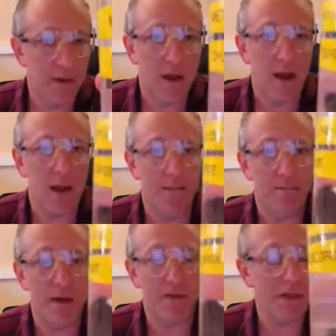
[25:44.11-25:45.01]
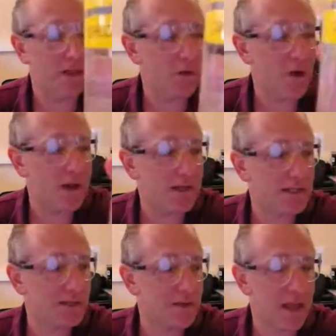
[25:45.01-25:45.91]
um, methylene chloride
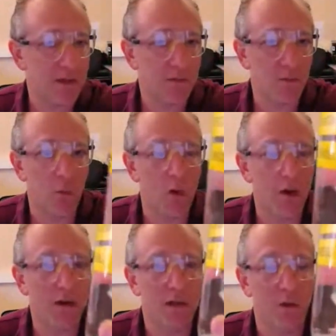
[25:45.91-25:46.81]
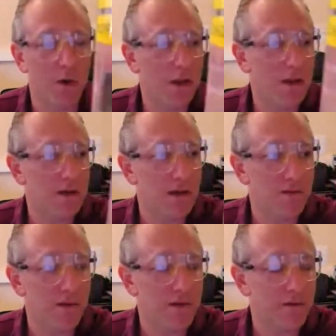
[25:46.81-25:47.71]
is like one chlorine
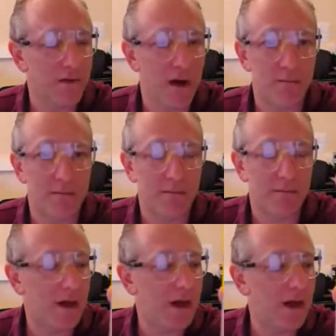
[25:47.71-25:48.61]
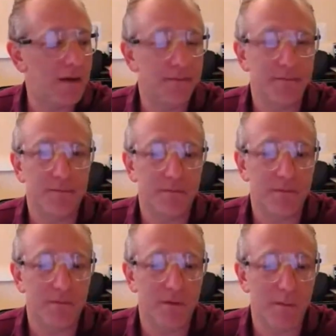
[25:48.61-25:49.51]
different from, uh,
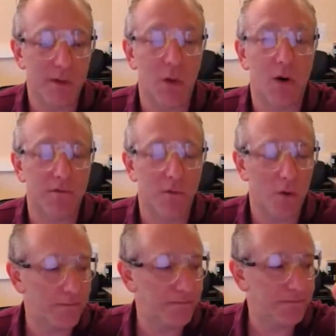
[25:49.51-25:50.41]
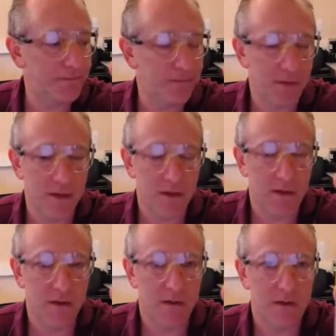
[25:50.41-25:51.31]
from chloroform.
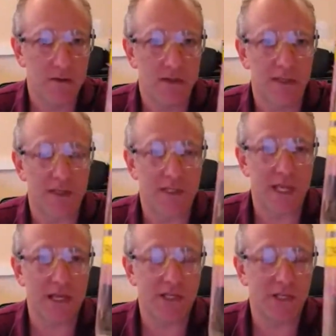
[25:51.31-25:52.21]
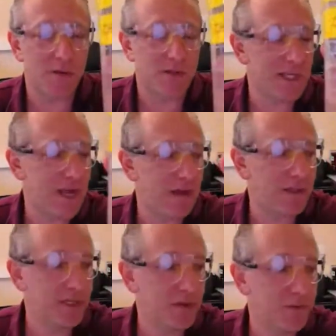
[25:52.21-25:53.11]
This is
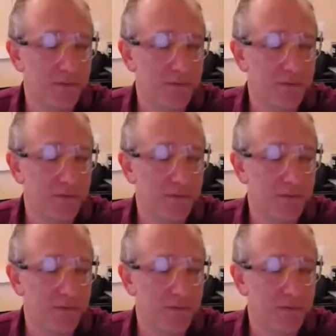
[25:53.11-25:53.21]
CH2Cl2.